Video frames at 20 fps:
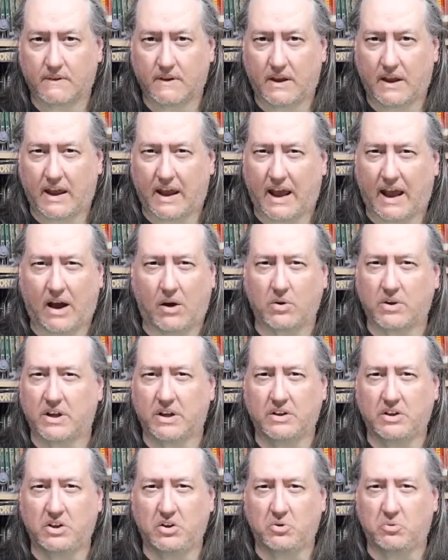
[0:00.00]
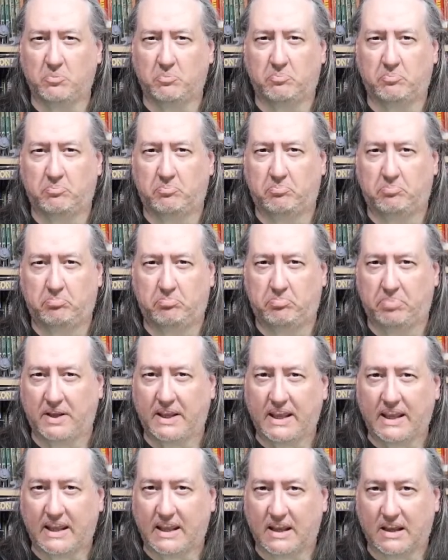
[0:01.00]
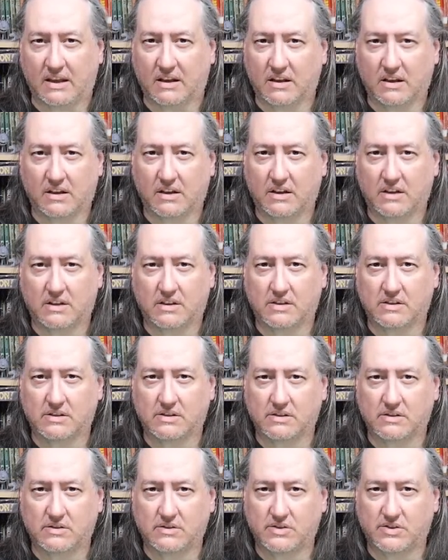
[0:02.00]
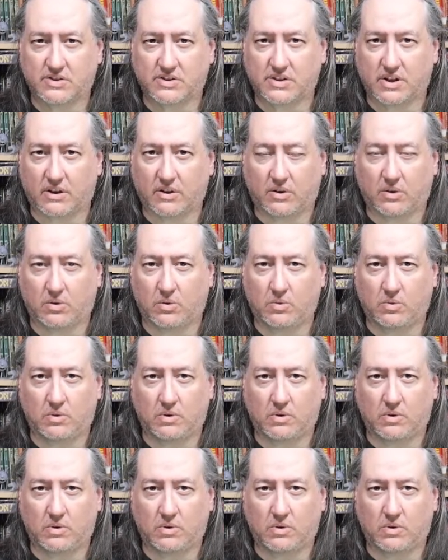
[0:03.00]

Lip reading: How can you be so